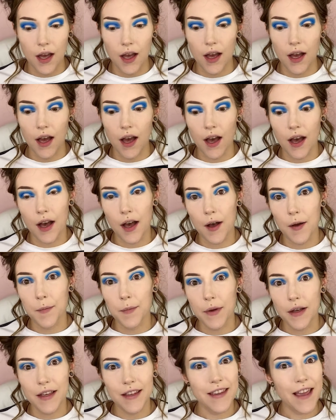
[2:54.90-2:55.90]

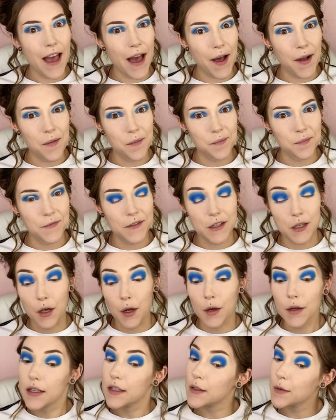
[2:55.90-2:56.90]
But yeah, so
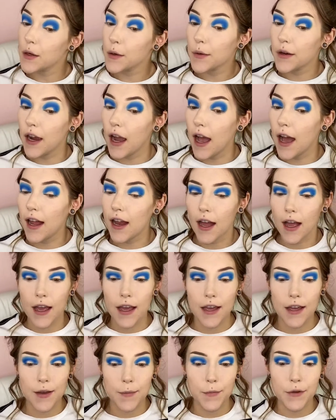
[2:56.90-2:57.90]
this is where we're at.
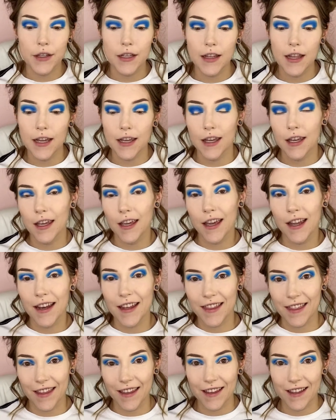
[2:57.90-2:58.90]
I'm really liking it. I
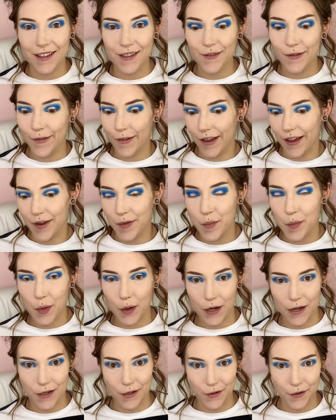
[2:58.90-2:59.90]
think it's fun and
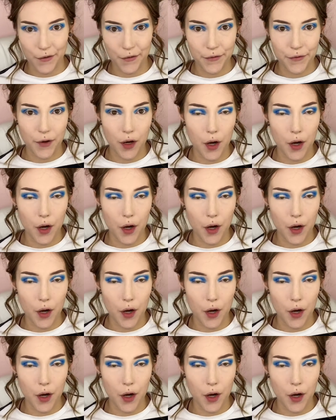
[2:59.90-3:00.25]
pretty so far.